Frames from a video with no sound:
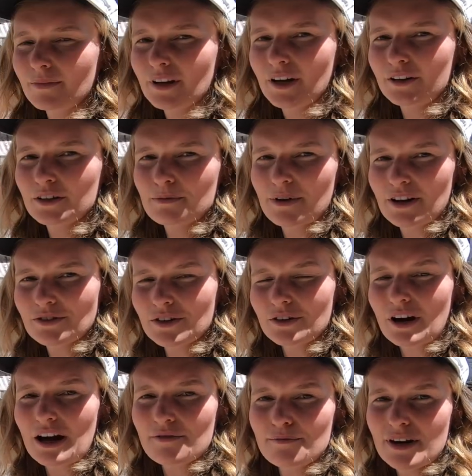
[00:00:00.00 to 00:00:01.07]
On the metro you
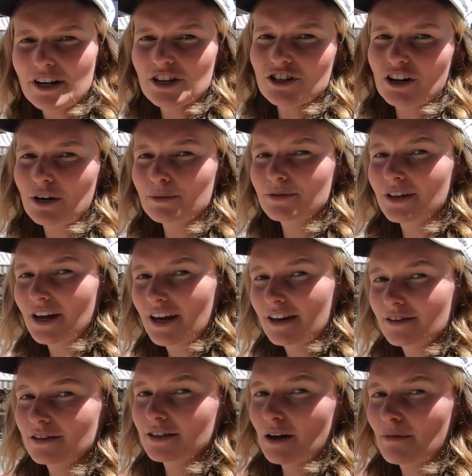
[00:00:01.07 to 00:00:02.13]
have many shops
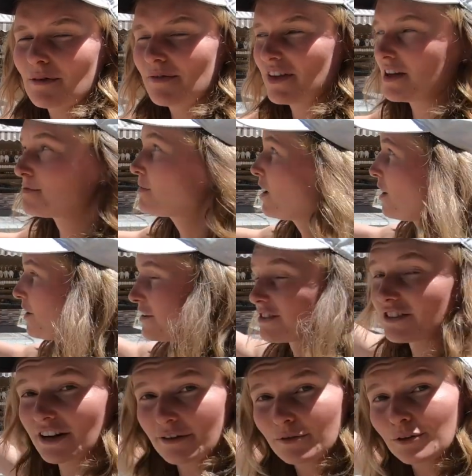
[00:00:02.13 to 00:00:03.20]
and some of them are on
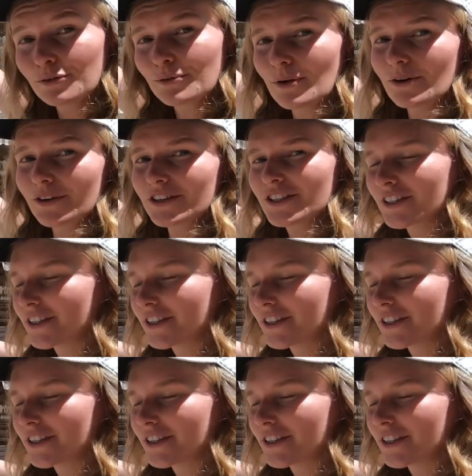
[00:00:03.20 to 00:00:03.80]
several floors.